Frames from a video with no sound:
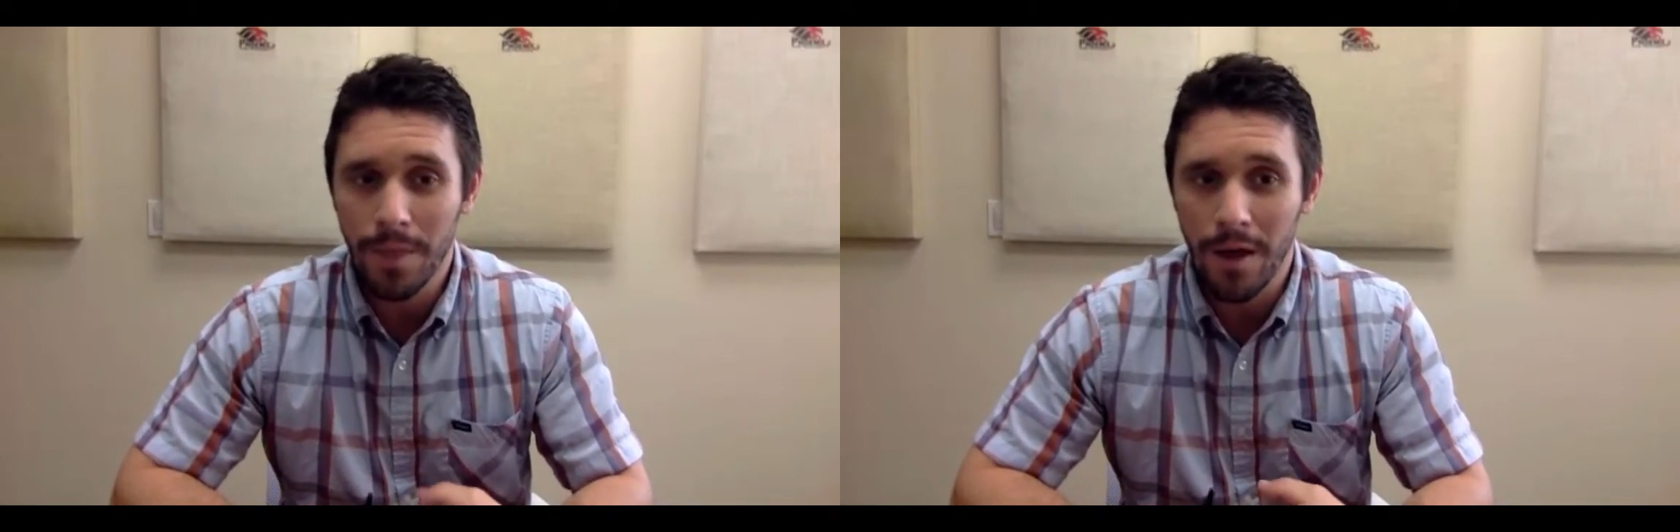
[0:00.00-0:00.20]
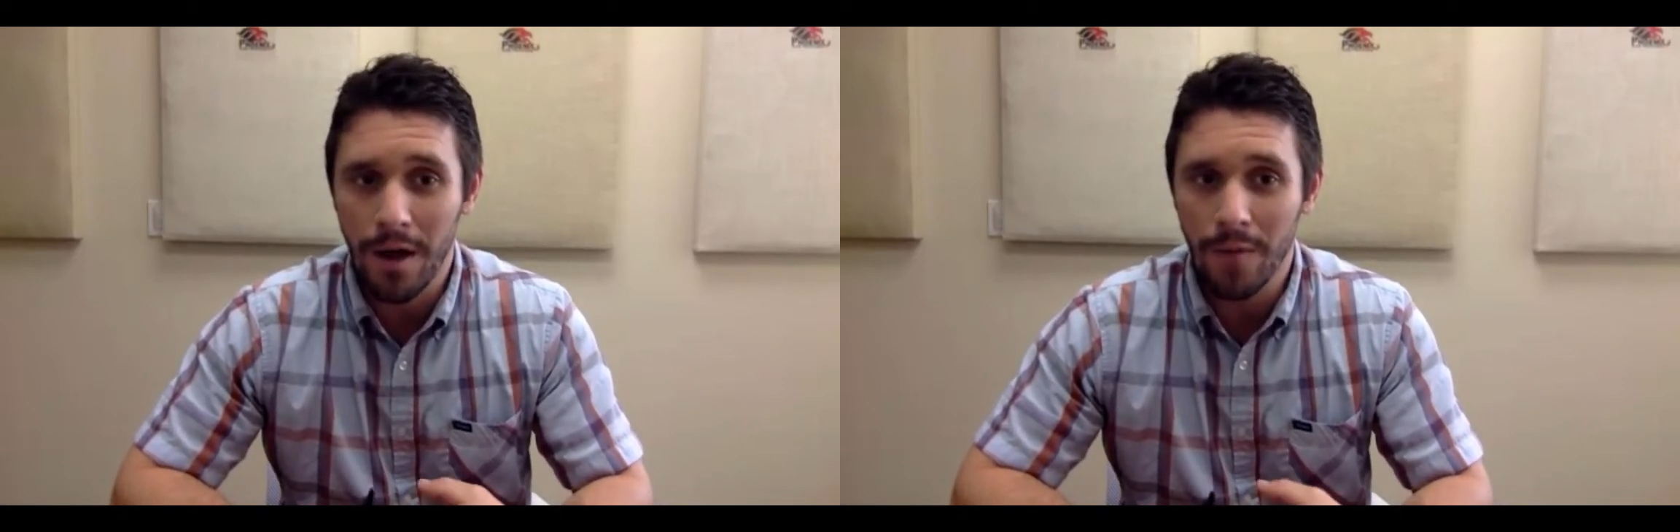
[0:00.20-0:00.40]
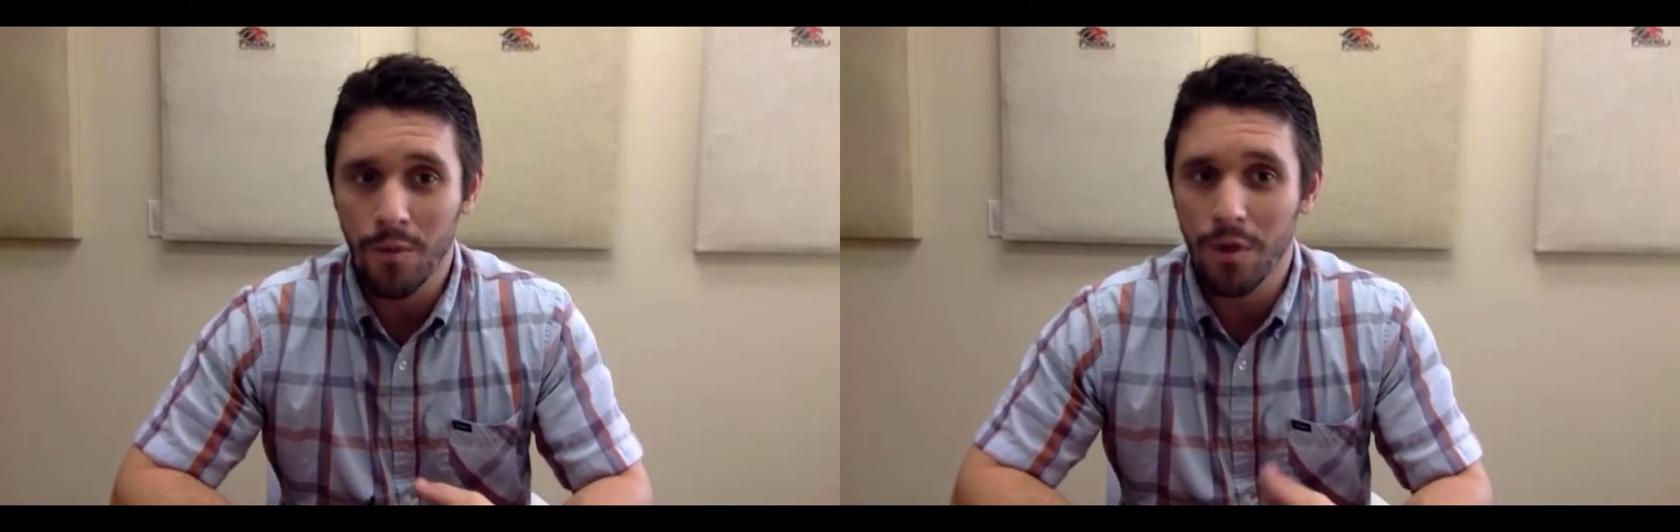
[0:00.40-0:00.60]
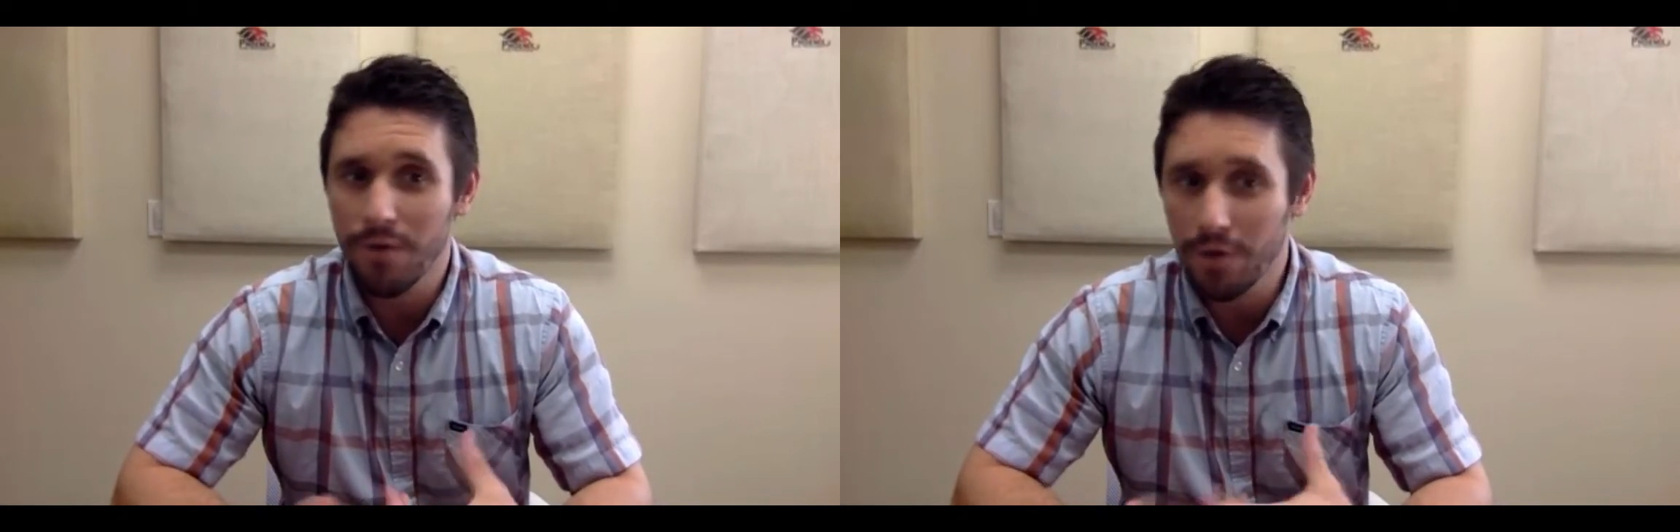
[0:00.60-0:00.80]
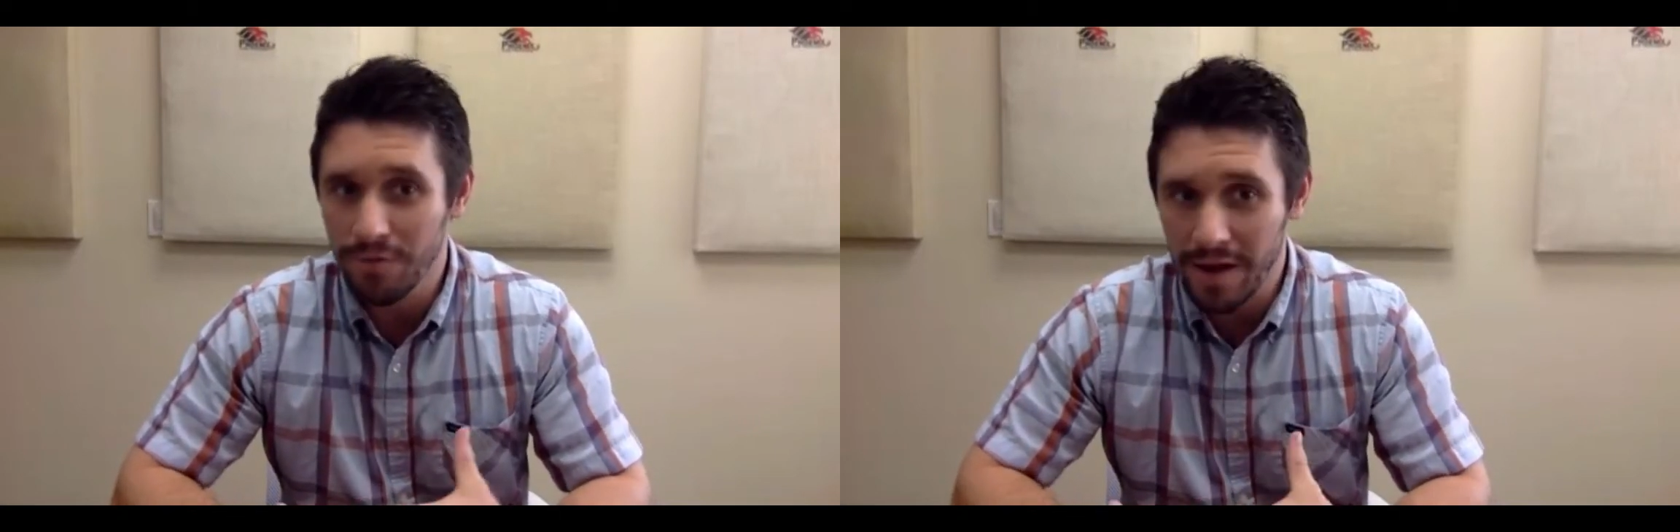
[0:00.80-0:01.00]
um, one of
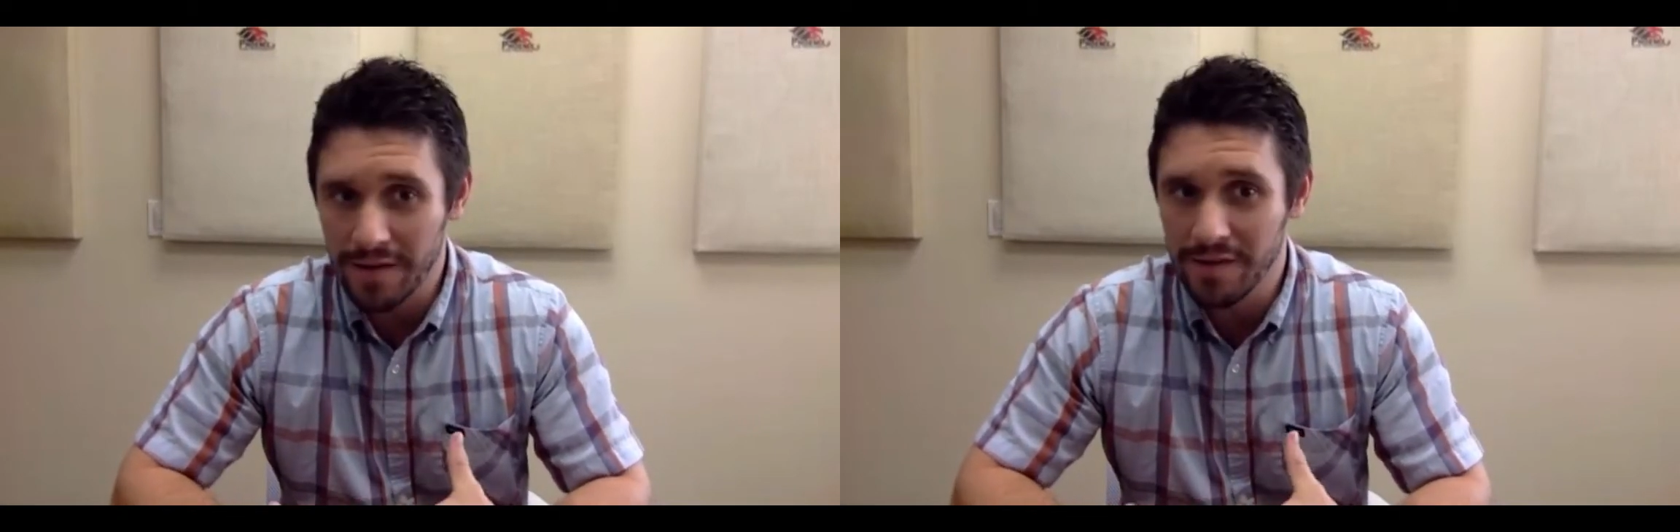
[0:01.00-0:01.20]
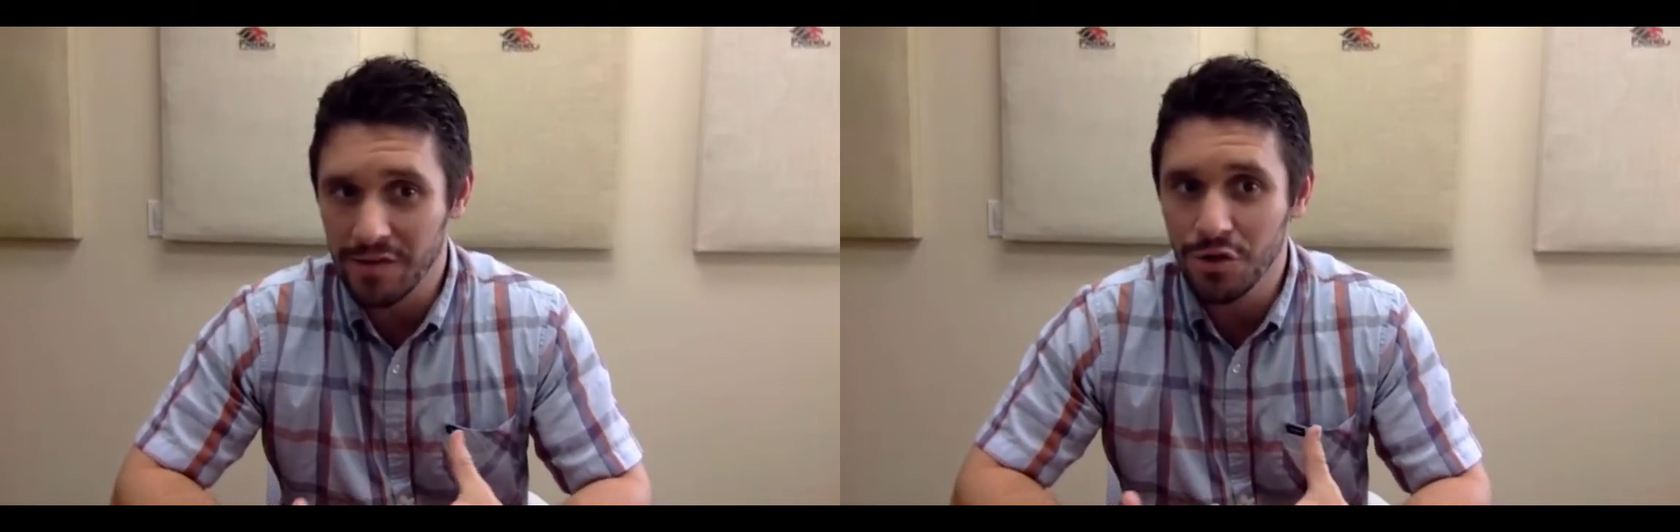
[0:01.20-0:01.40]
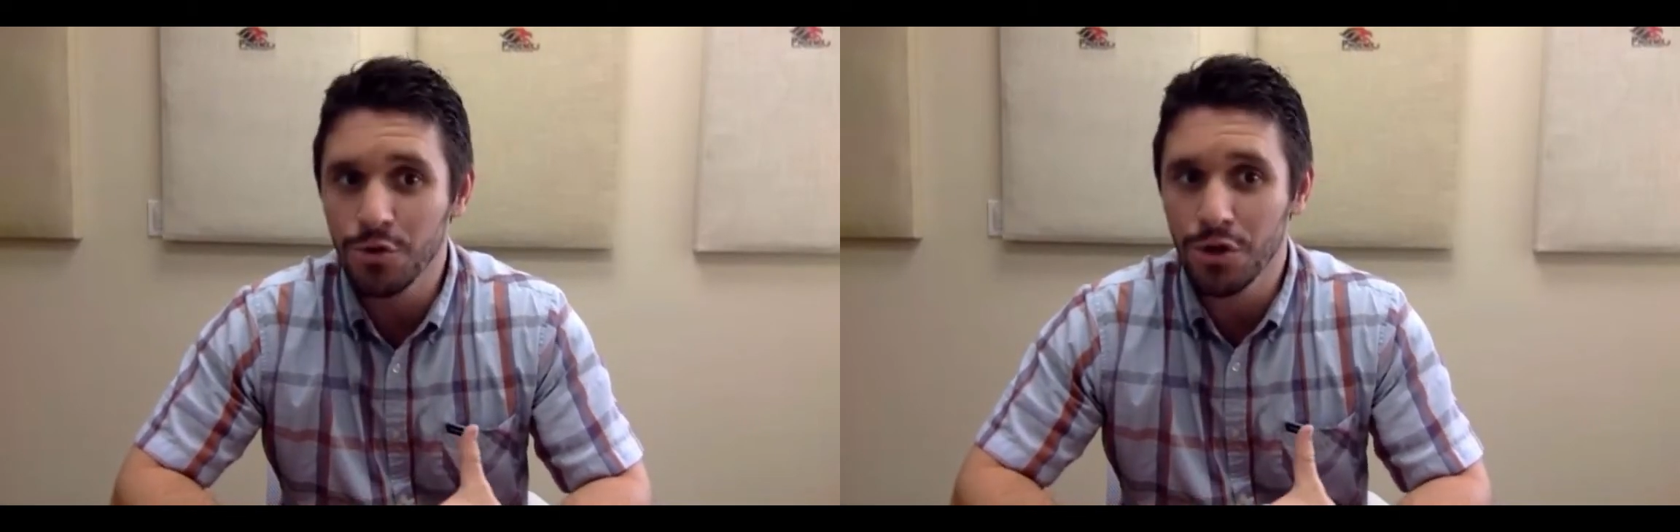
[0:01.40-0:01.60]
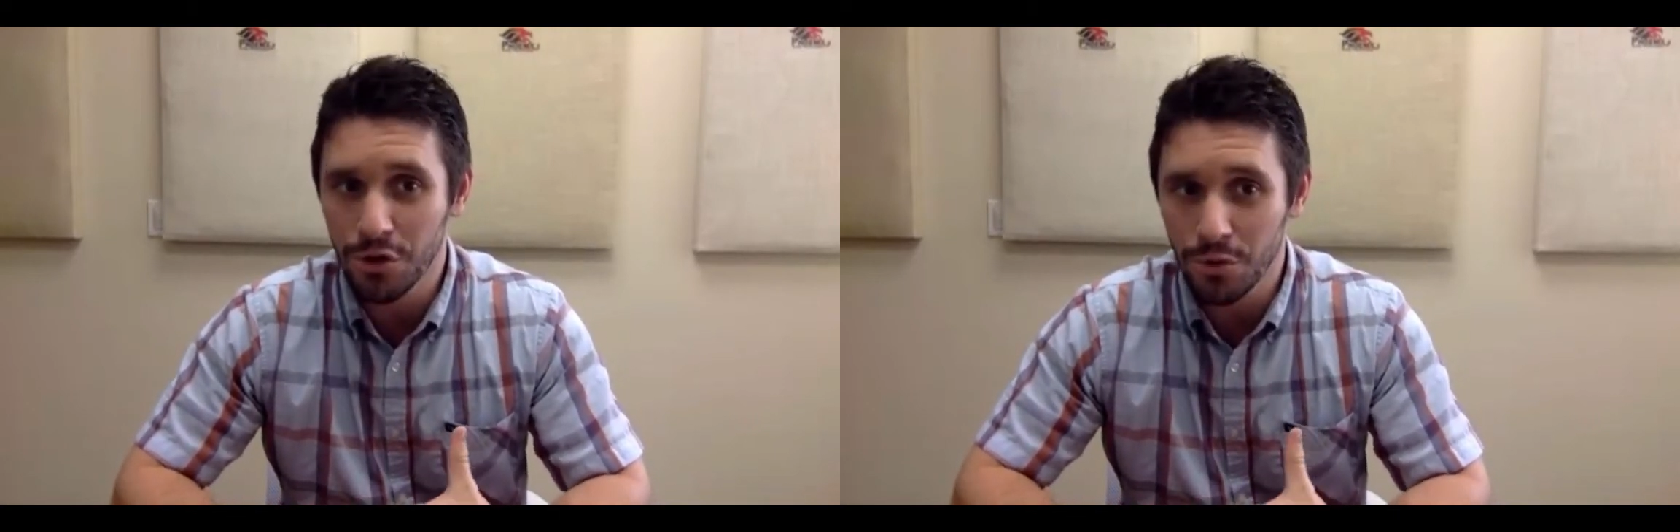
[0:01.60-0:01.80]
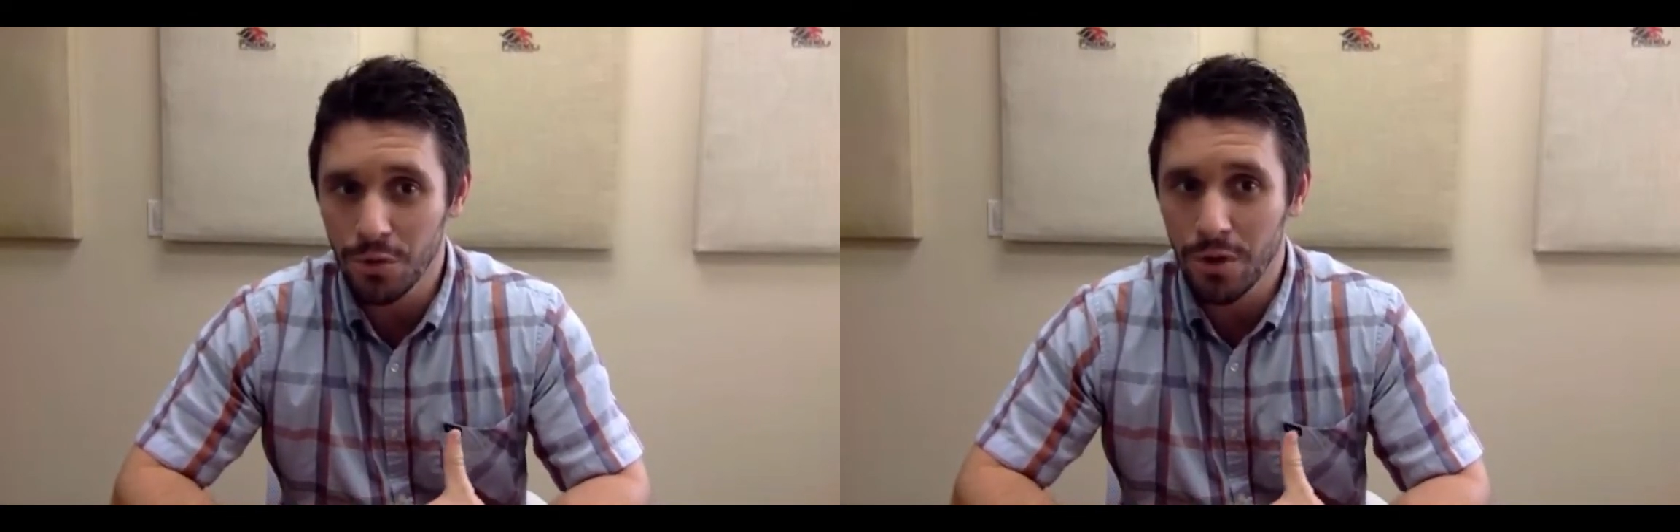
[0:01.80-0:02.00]
our devices to
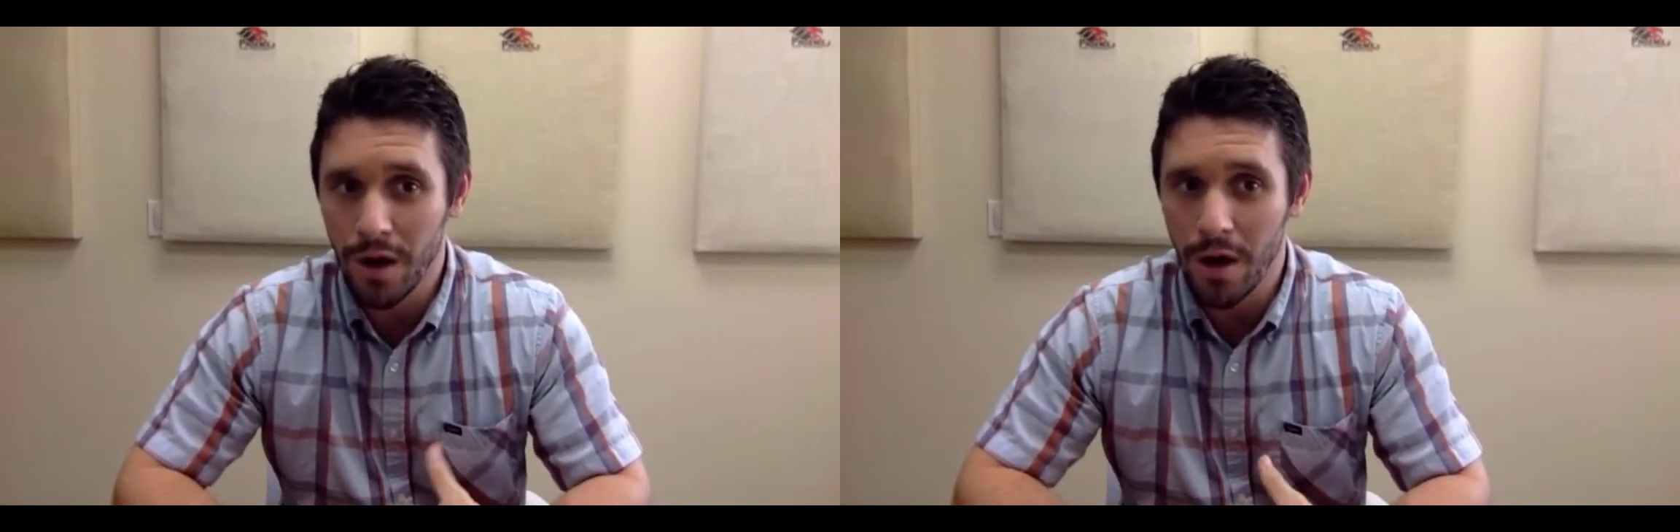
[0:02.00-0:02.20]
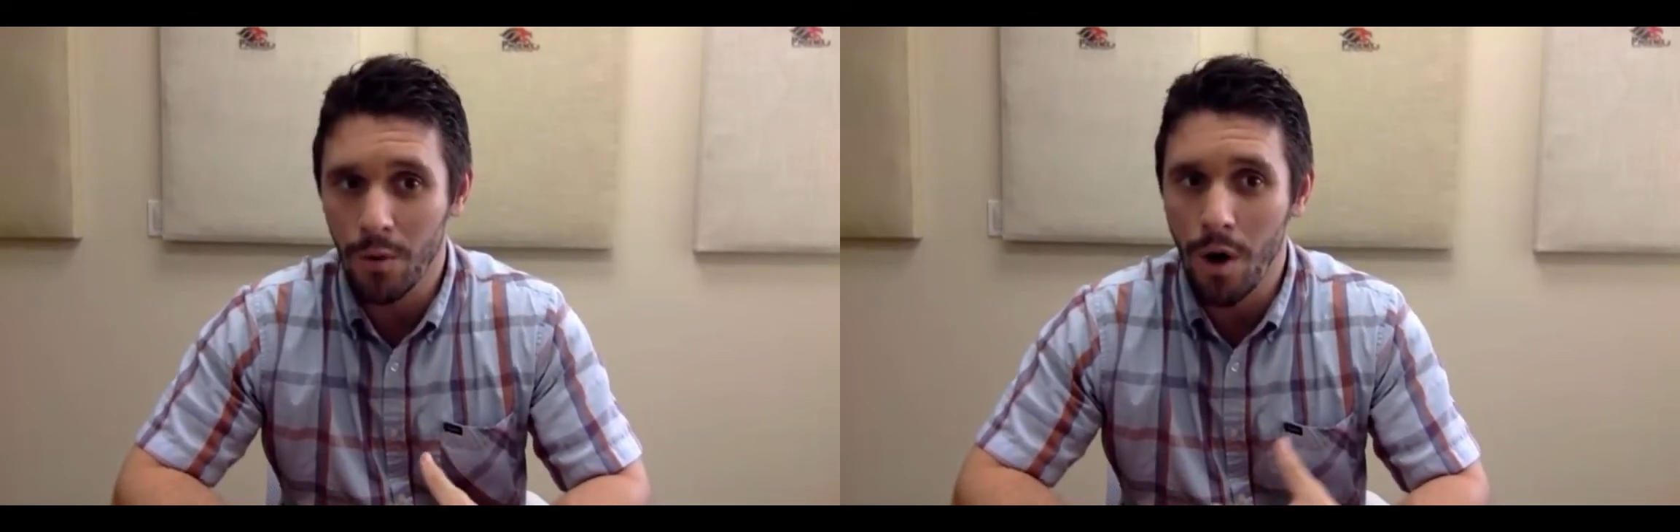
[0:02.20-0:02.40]
you uh,